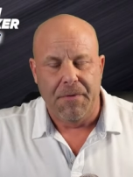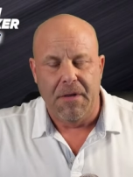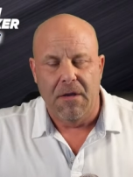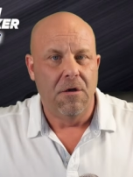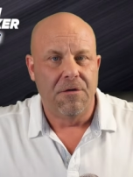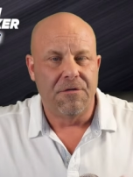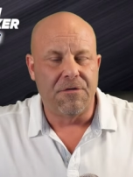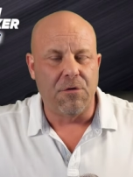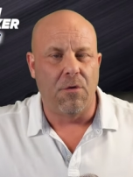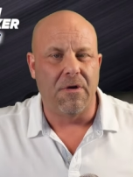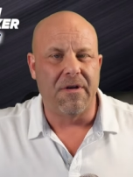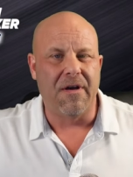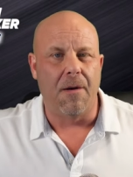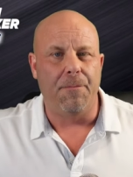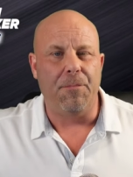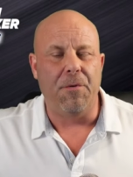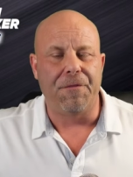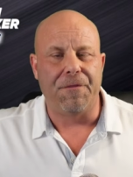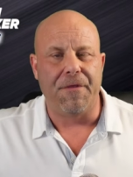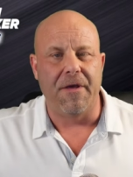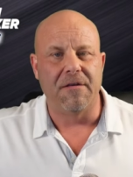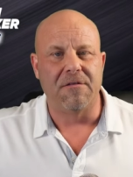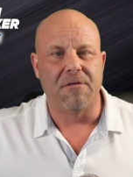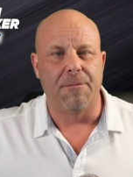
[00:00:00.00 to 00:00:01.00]
So a couple
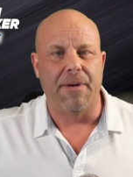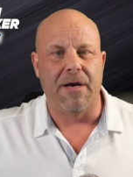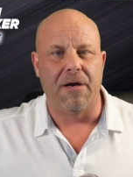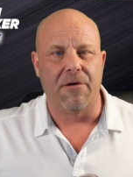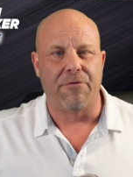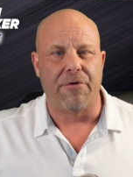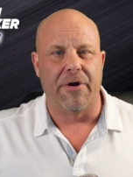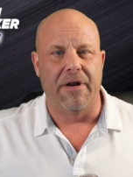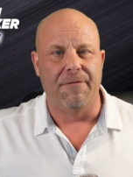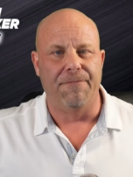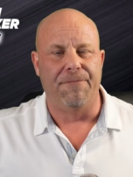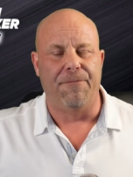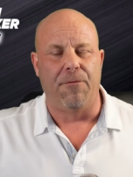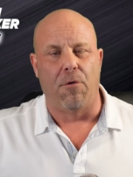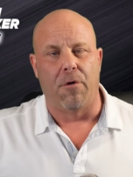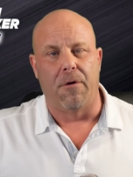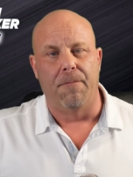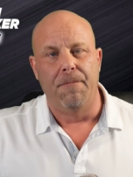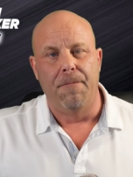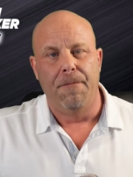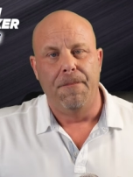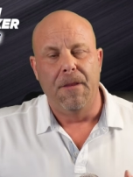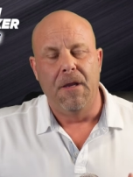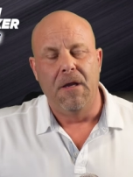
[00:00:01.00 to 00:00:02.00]
things about Groundfloor.
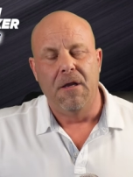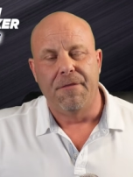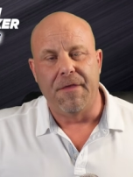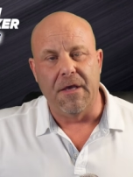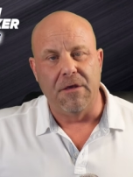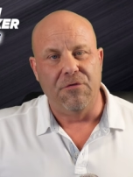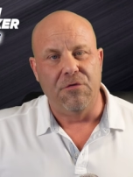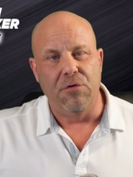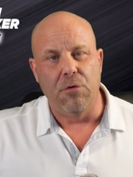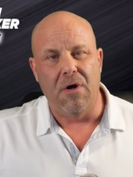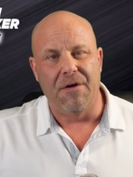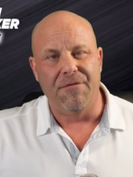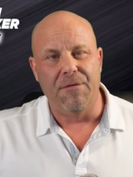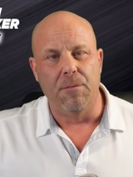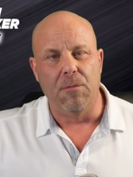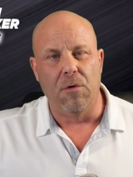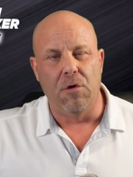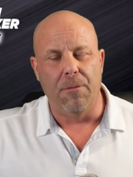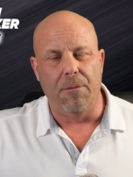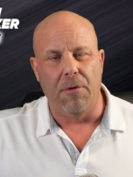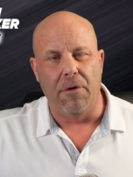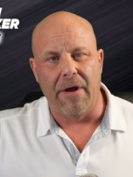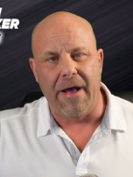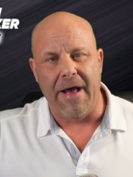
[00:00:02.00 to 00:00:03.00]
They do have a
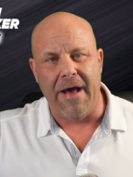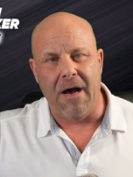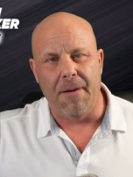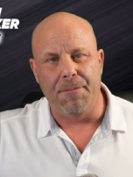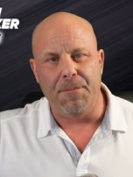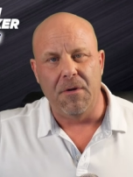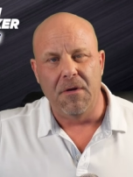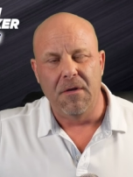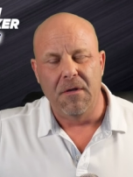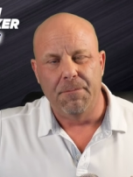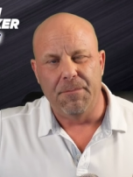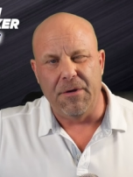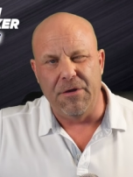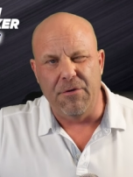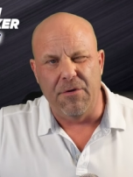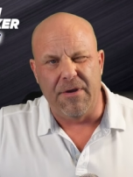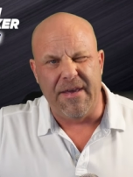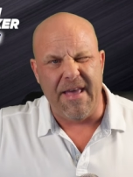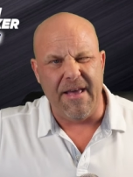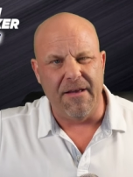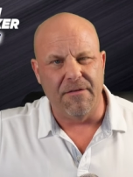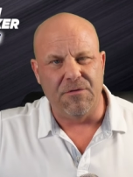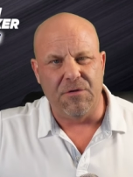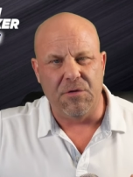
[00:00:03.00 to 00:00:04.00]
mobile app, but you
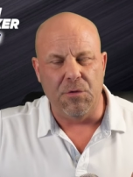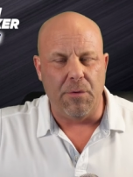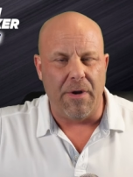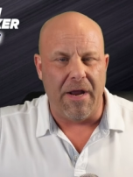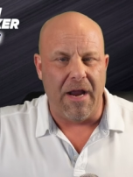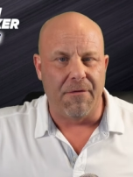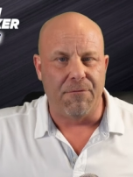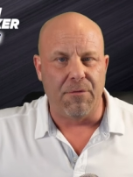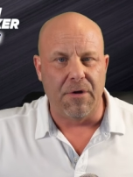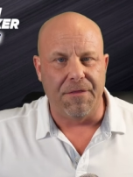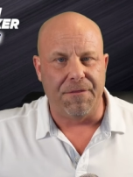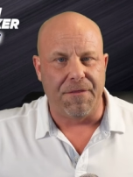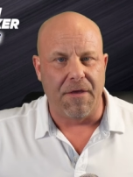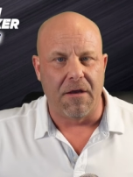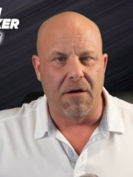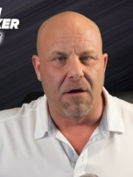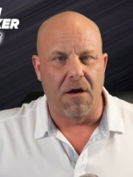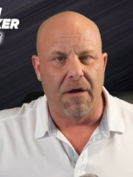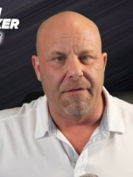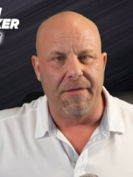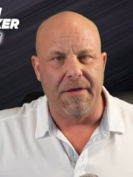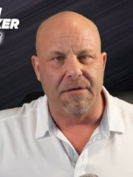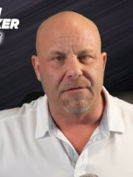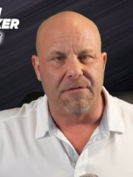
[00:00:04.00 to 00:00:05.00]
can't do everything
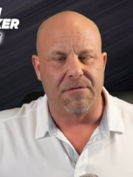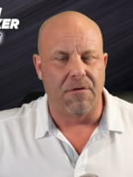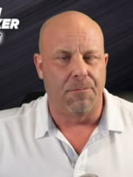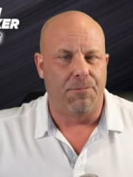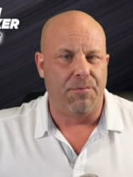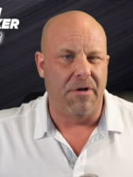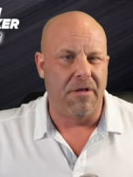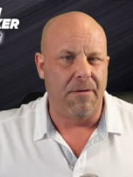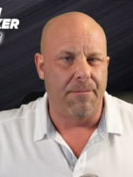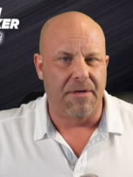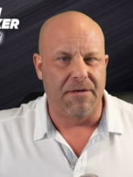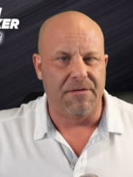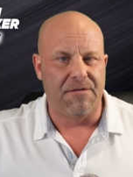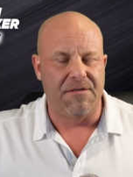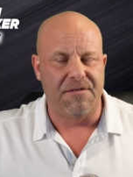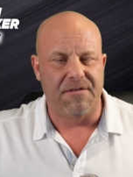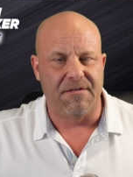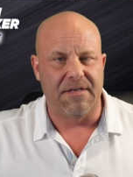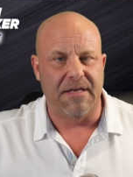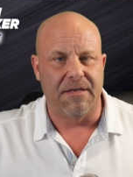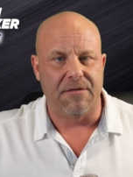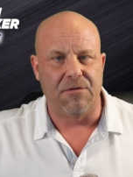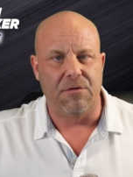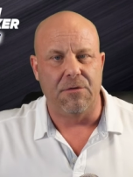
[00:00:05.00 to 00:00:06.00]
on it, so pretty much
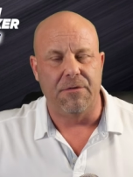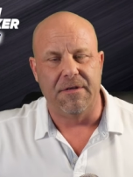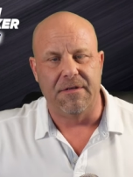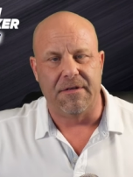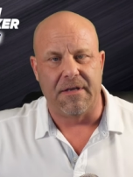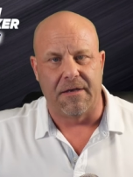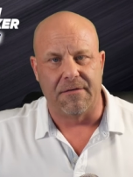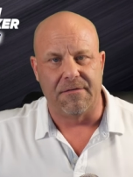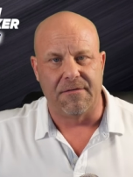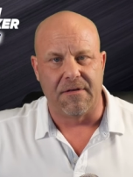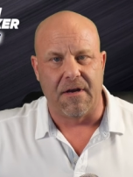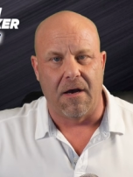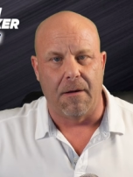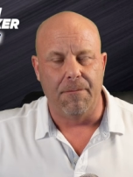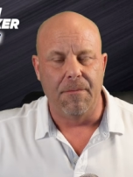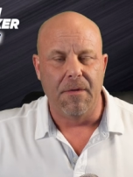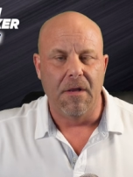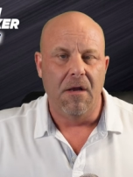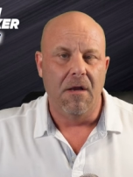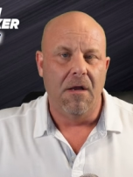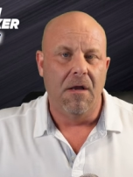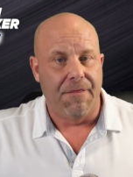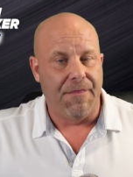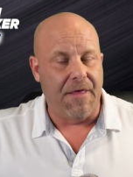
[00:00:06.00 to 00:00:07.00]
stick to the desktop.
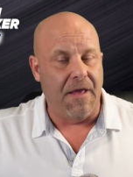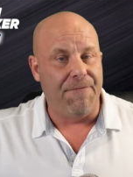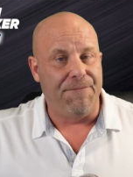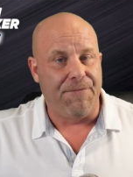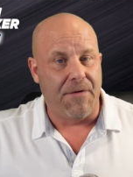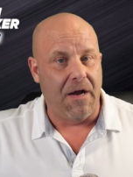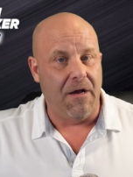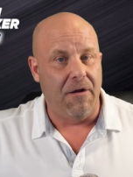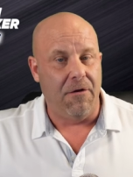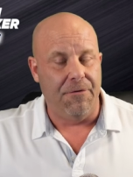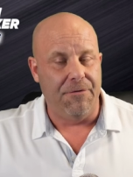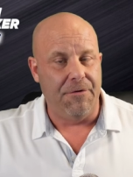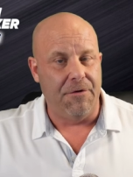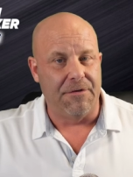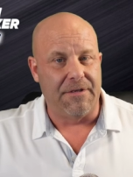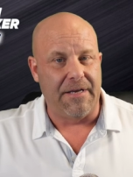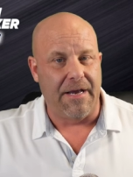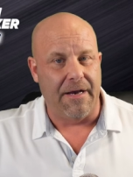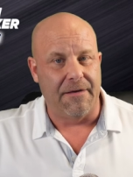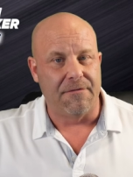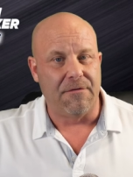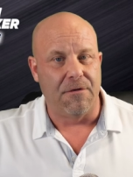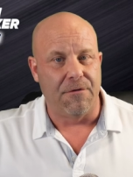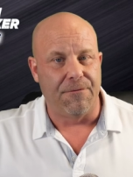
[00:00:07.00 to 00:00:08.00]
They file your
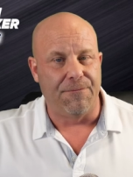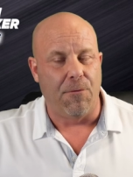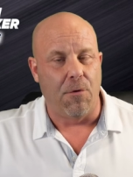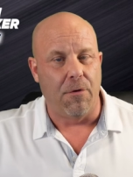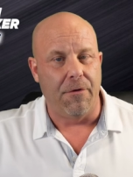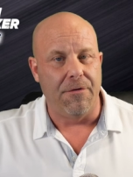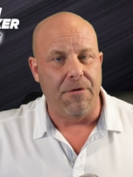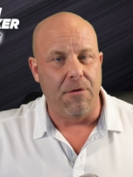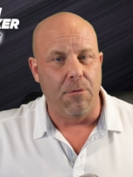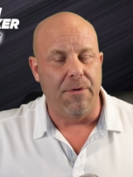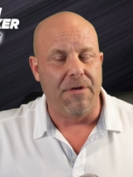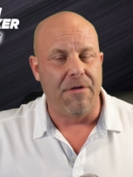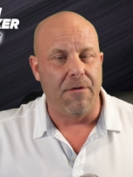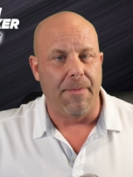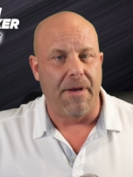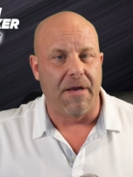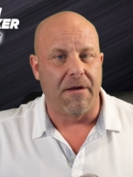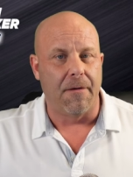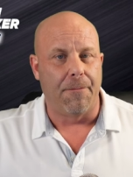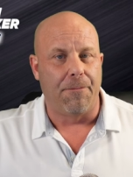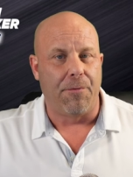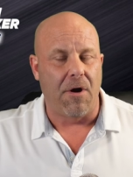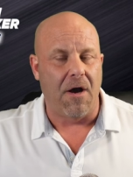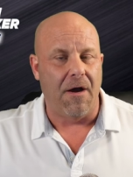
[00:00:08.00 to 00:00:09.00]
taxes for you when you make
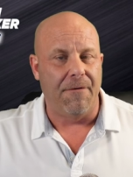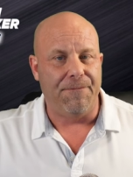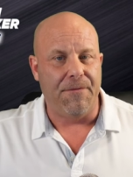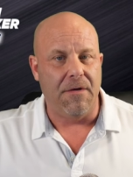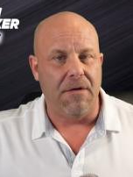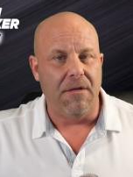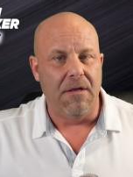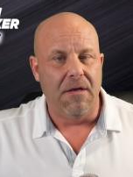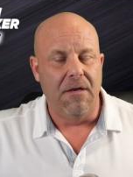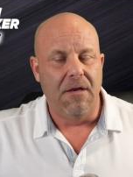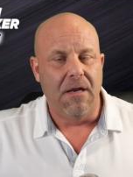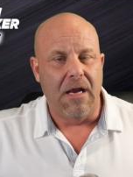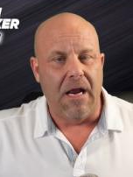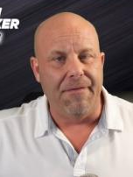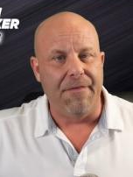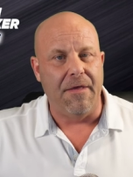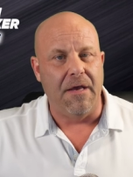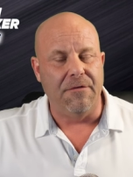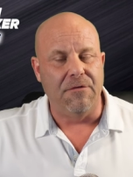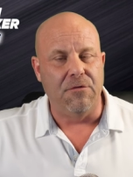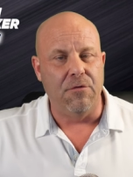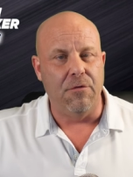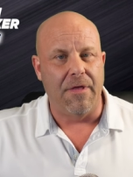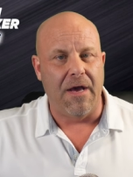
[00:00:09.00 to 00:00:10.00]
a profit, and
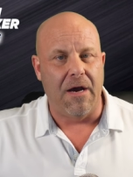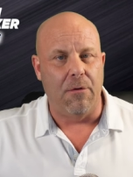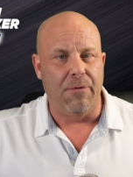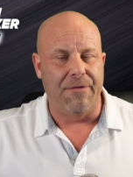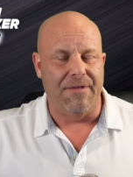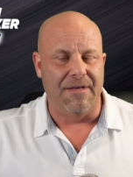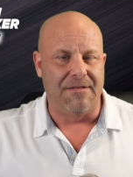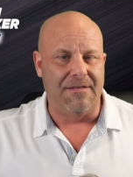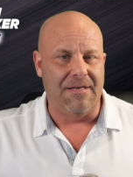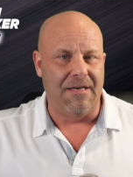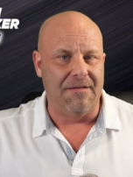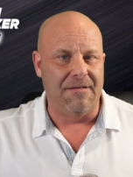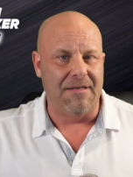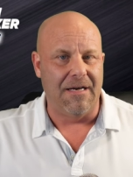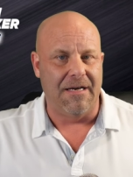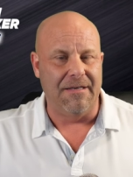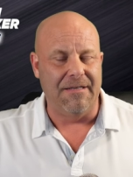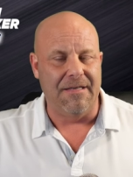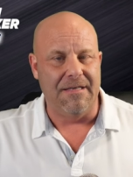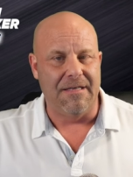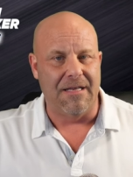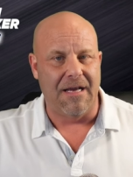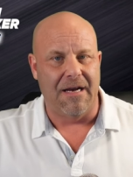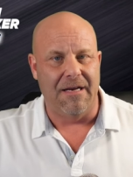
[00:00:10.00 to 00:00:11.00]
they do that with a ten
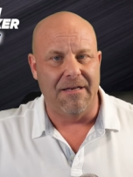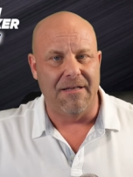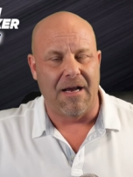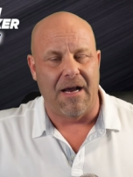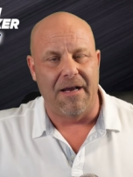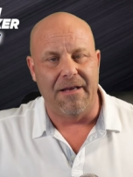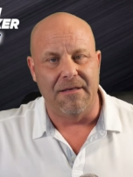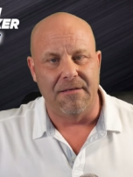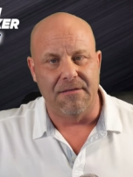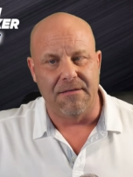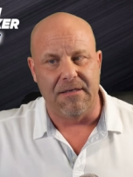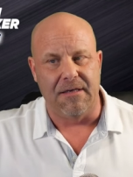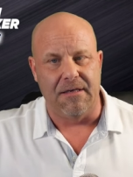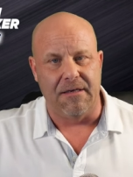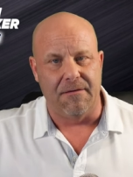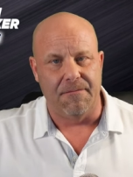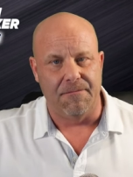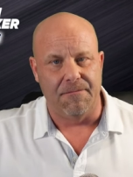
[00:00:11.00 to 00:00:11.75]
ninety-nine I N T.